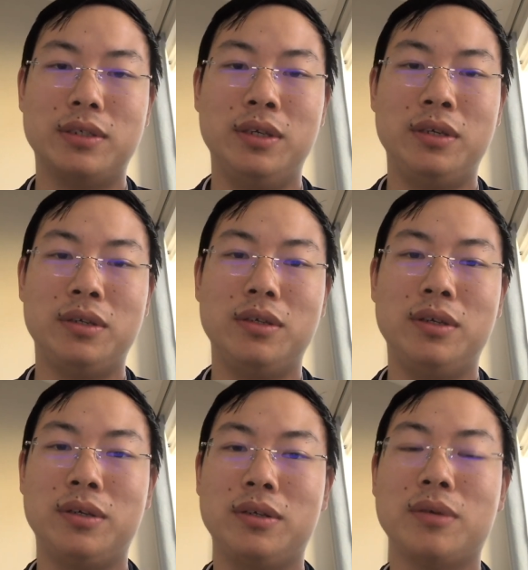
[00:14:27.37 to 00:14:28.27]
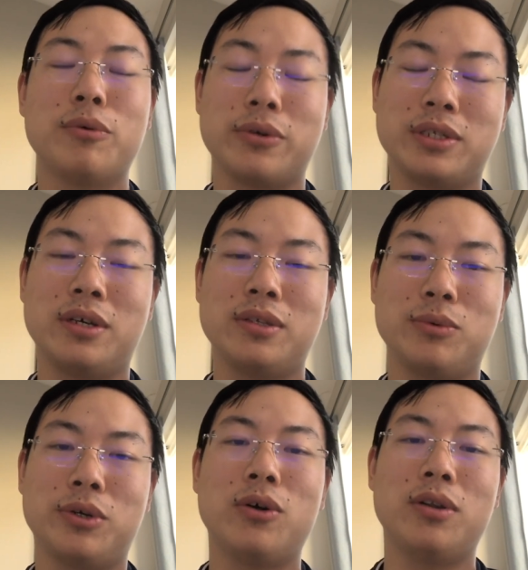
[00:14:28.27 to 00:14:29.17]
In computer science,
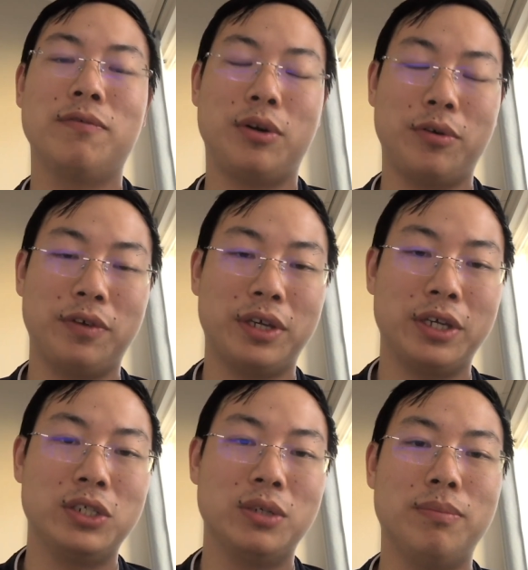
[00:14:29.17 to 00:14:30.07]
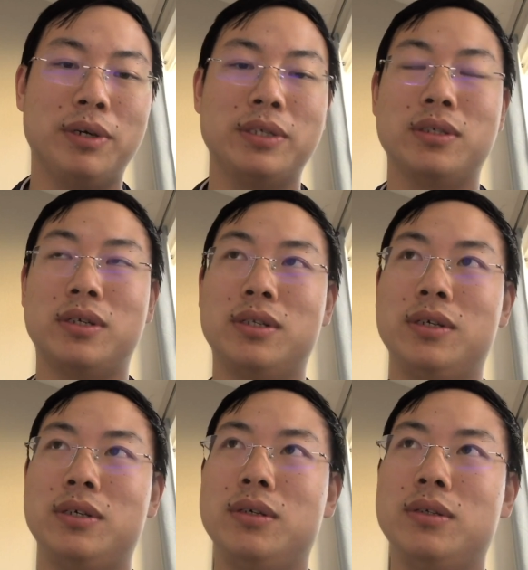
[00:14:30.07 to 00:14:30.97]
we call it verification,
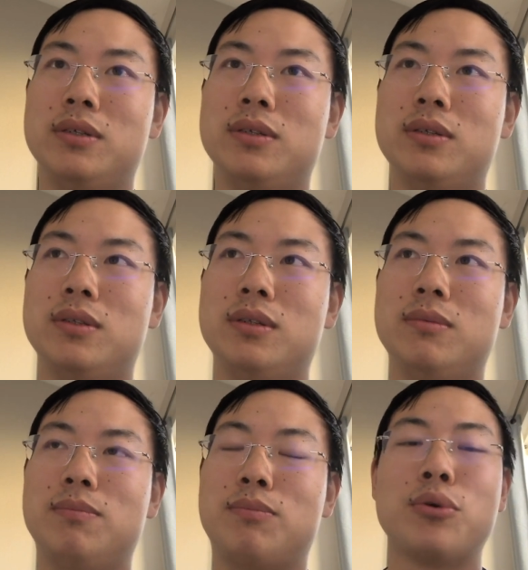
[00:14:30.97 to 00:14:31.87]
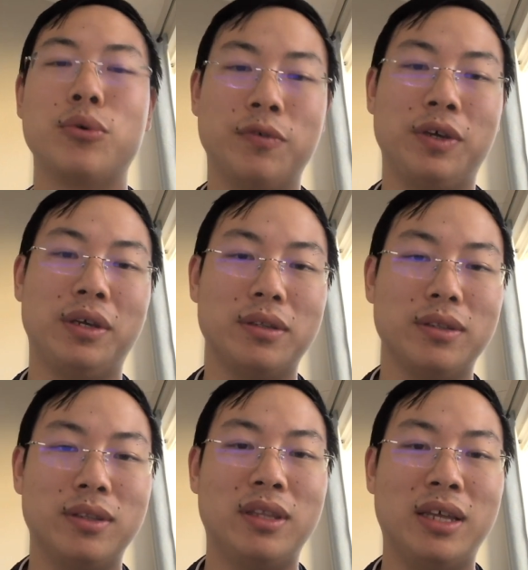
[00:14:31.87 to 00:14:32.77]
basically proving
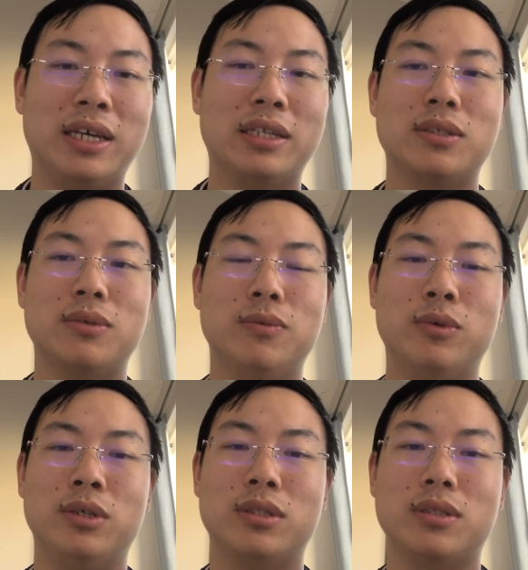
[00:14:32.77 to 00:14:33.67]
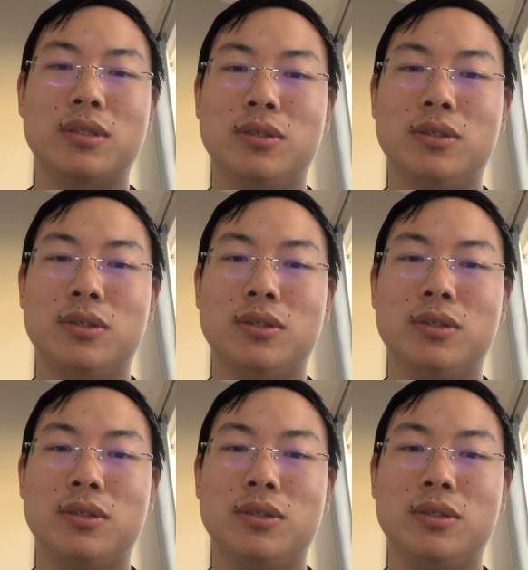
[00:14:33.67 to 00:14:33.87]
that what